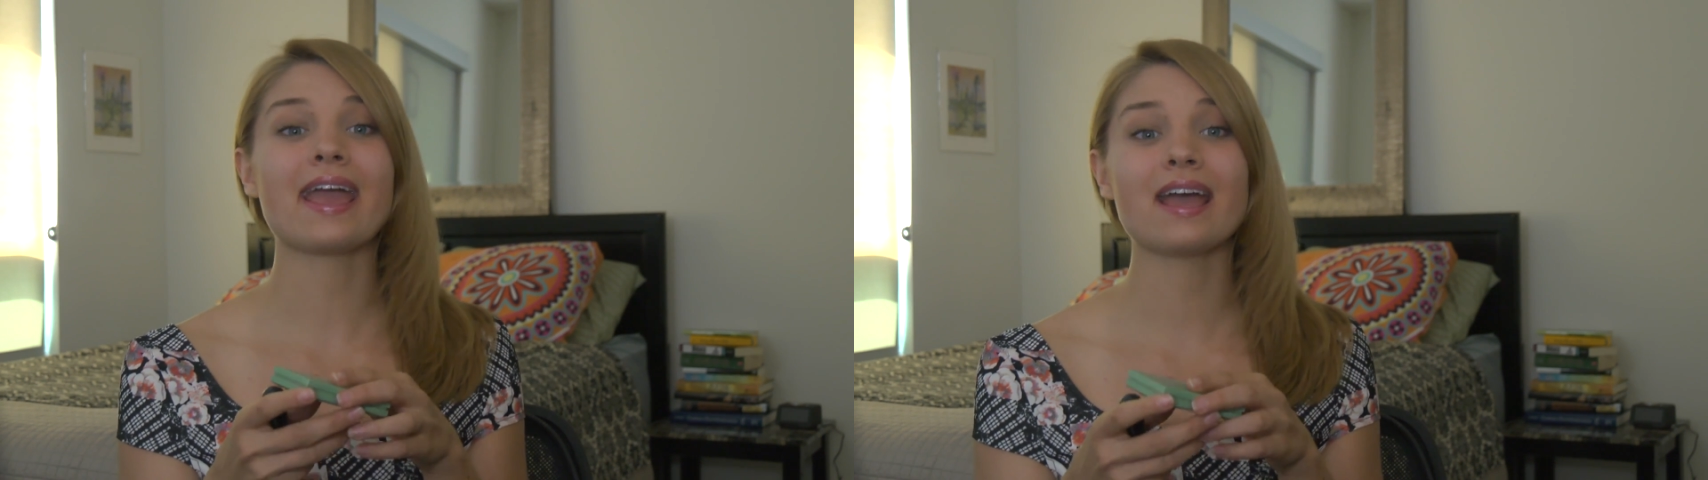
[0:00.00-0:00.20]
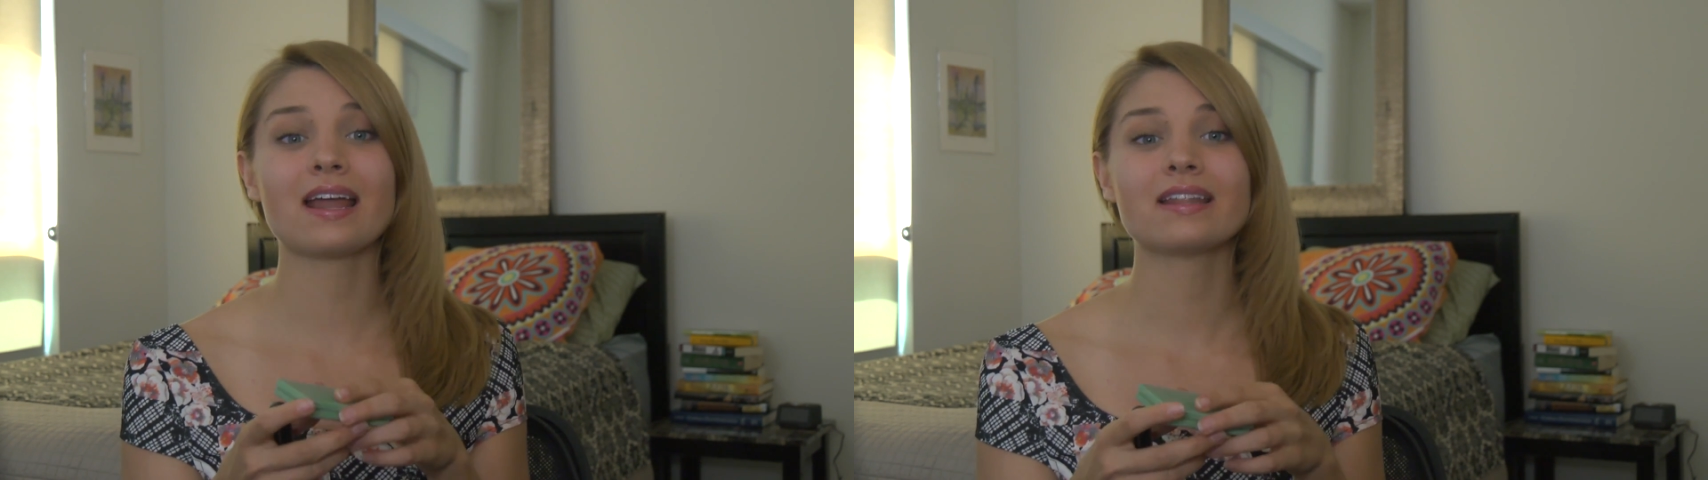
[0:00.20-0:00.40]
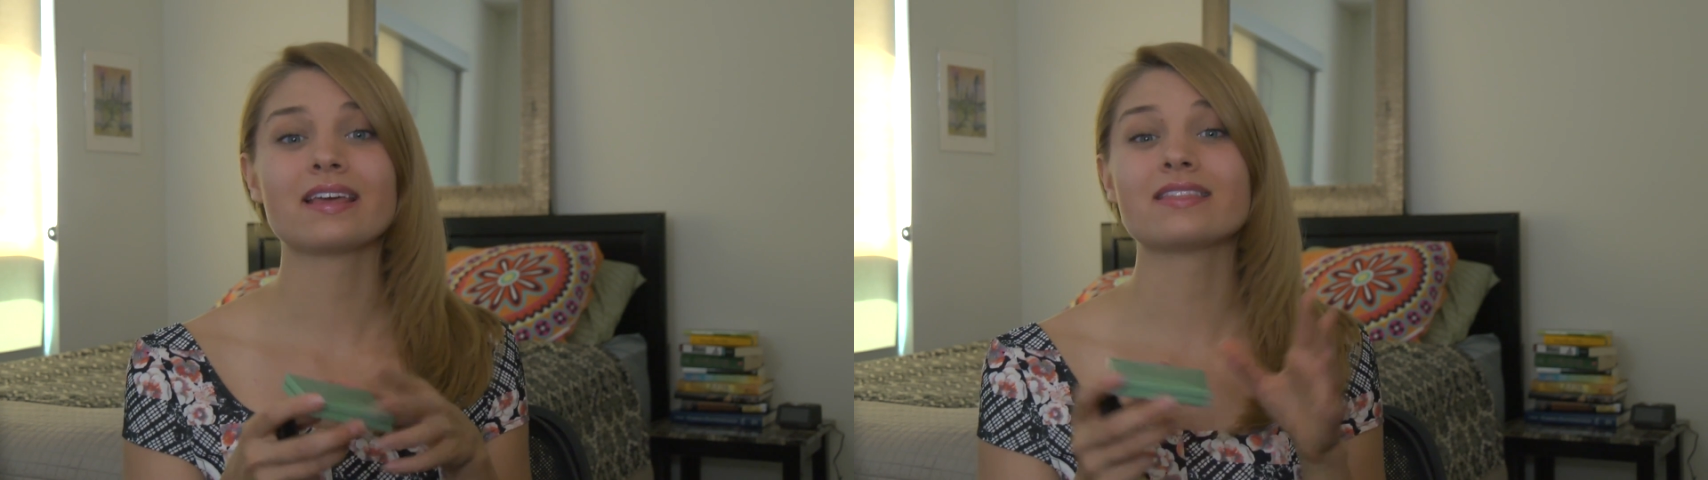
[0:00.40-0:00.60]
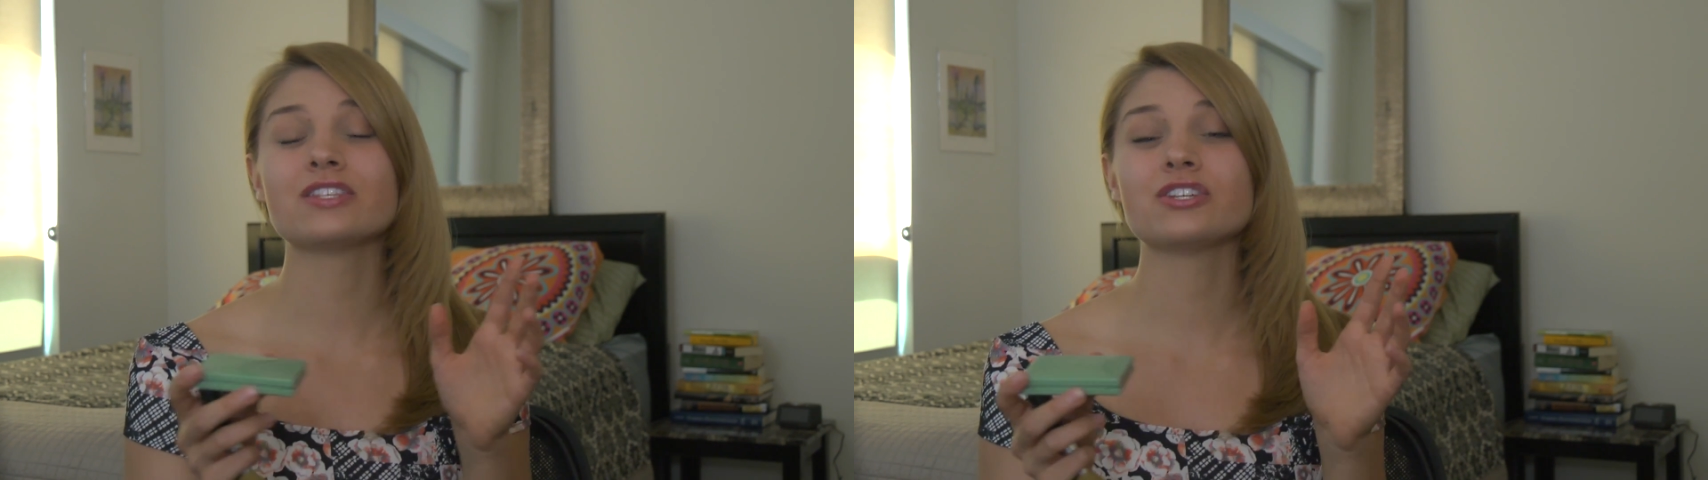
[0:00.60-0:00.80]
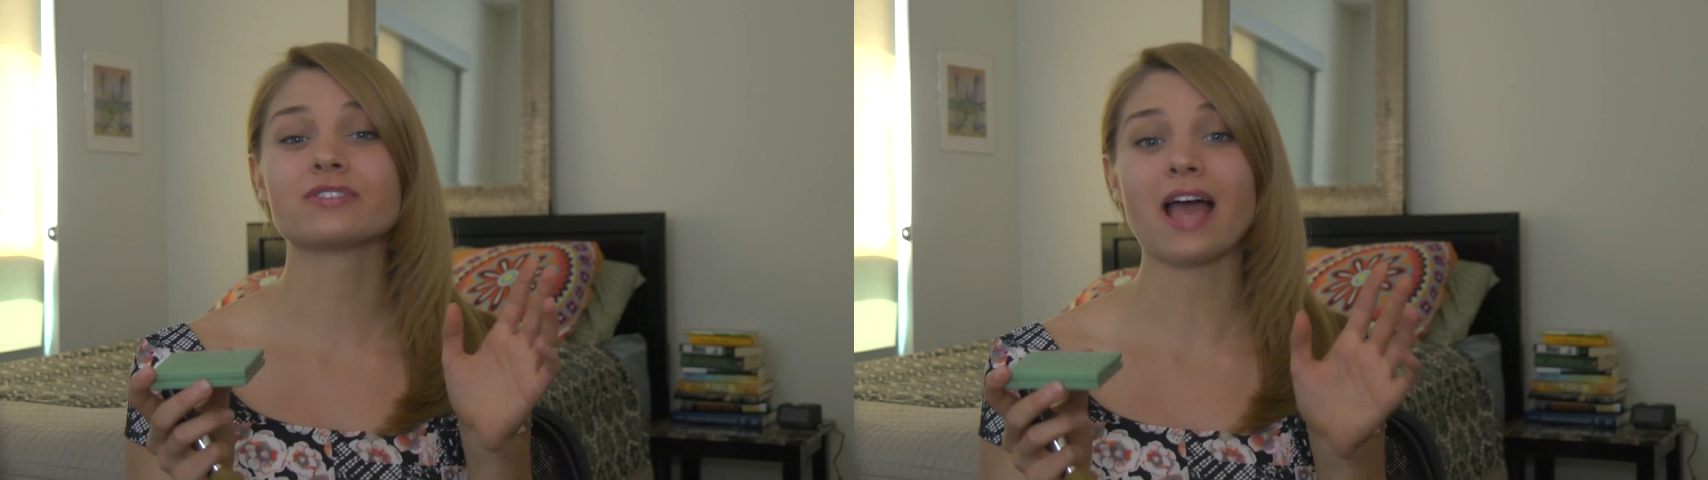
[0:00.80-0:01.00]
and that
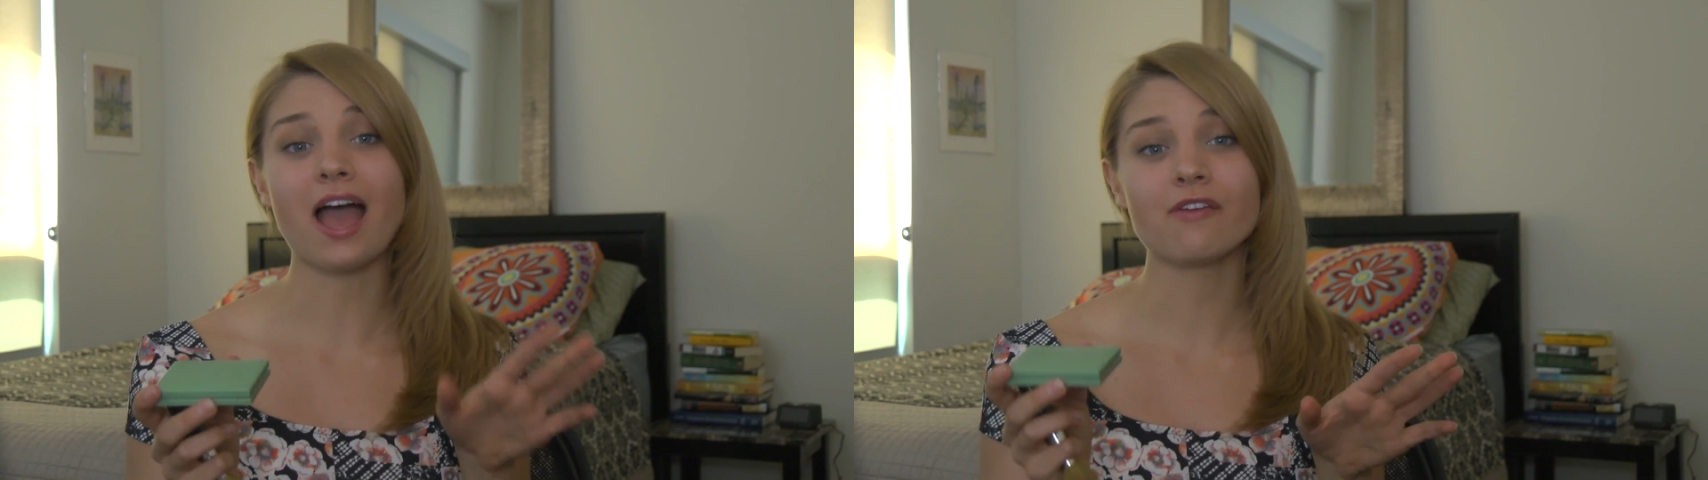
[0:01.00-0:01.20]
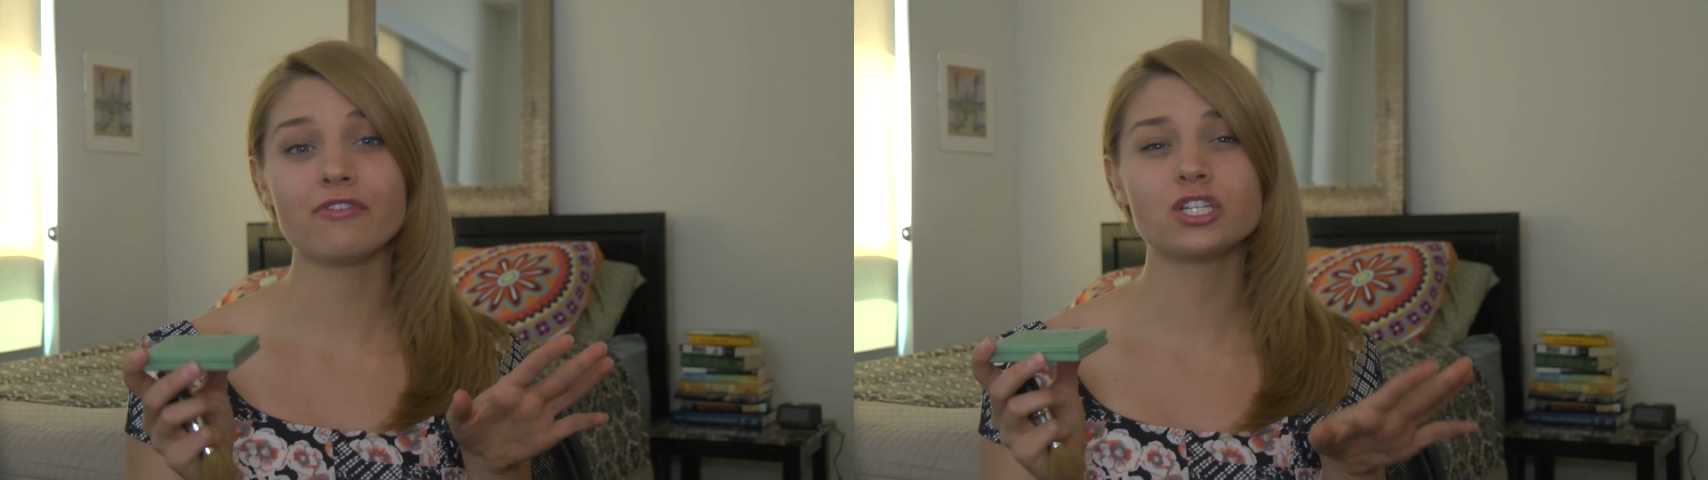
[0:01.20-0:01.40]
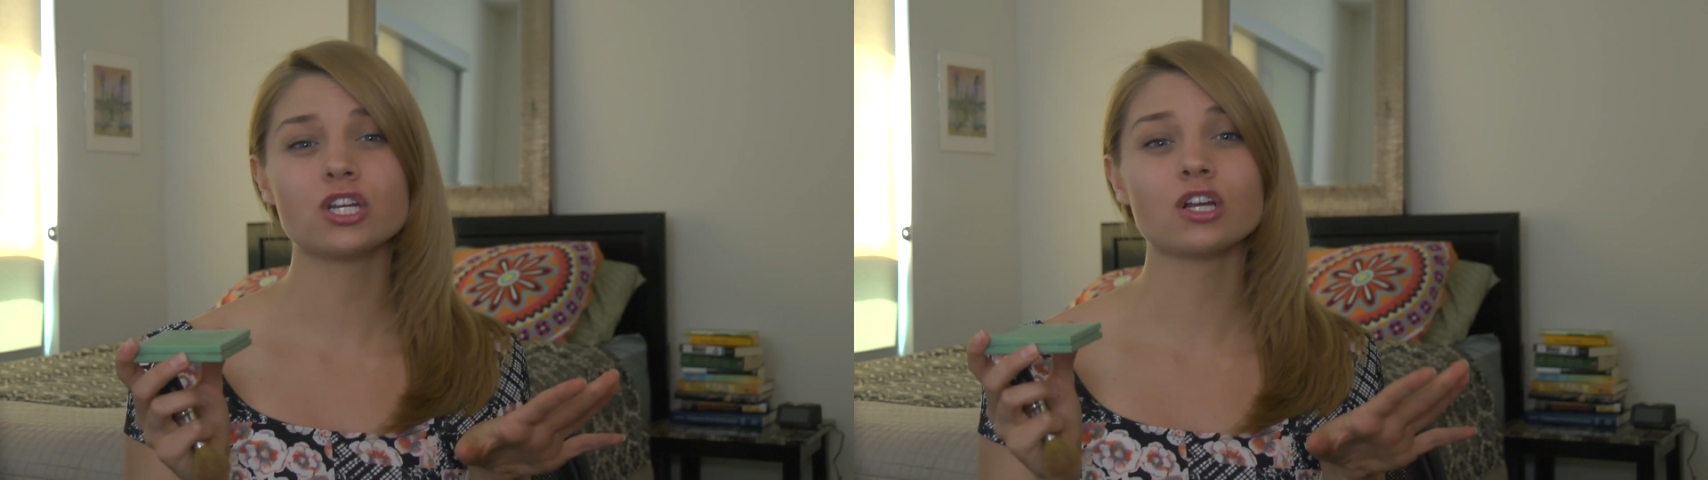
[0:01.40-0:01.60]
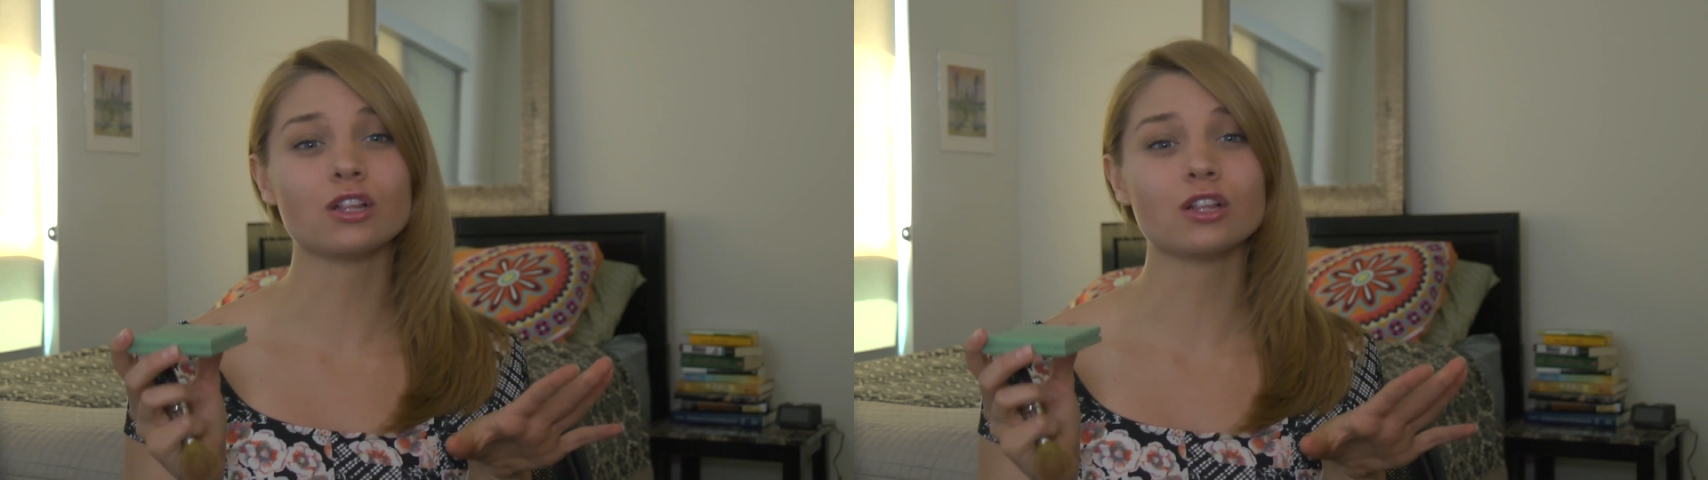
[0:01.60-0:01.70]
this year's average